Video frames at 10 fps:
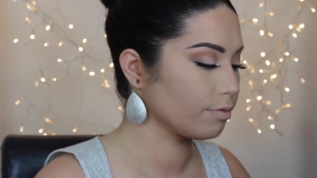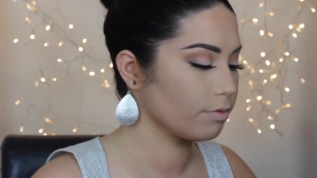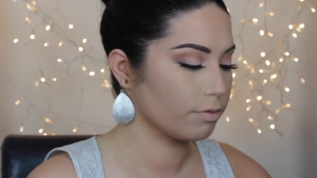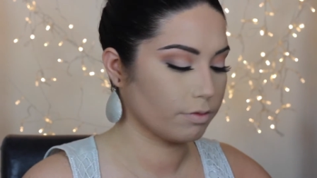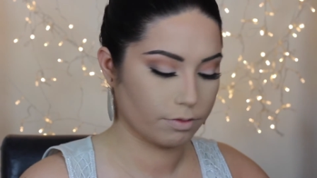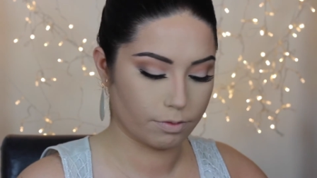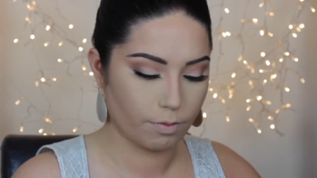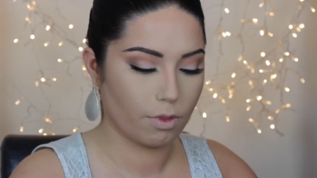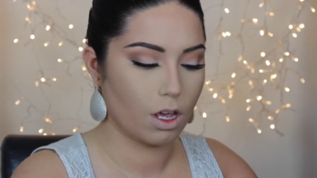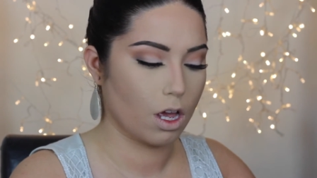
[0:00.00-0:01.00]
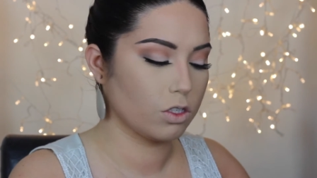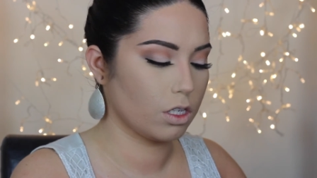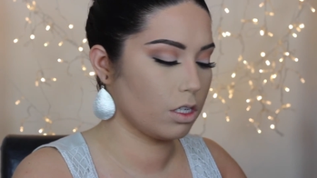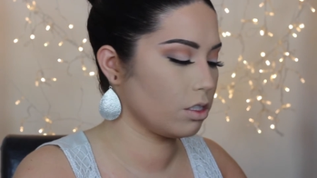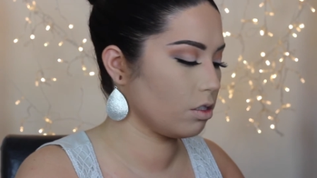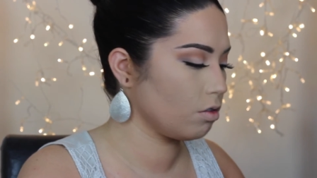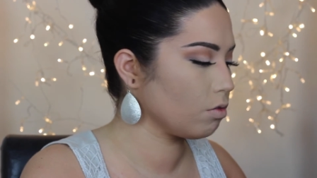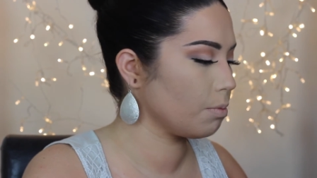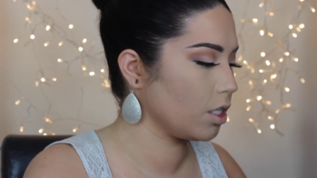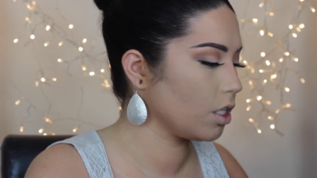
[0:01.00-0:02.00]
And to achieve that really
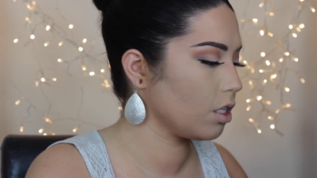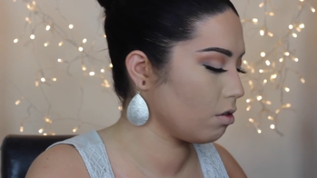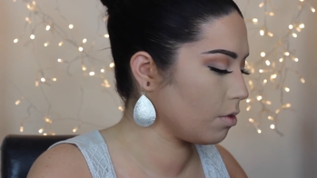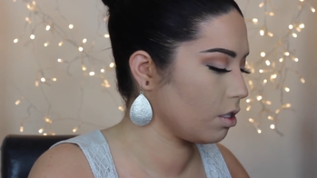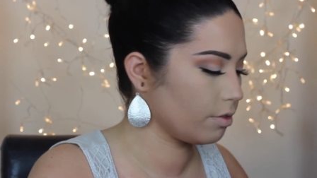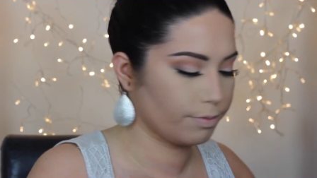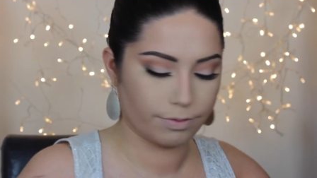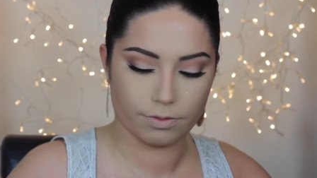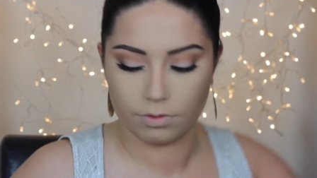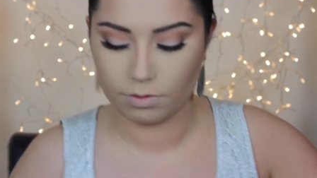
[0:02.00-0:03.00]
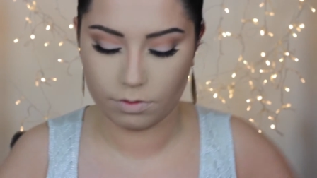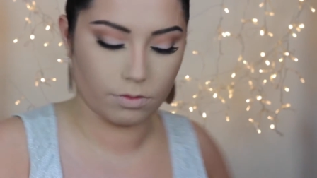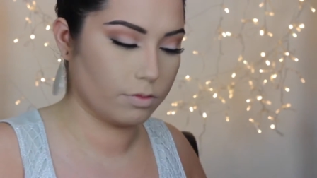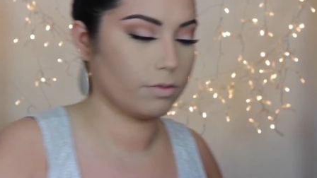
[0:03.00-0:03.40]
smoky lower lash line, what I'm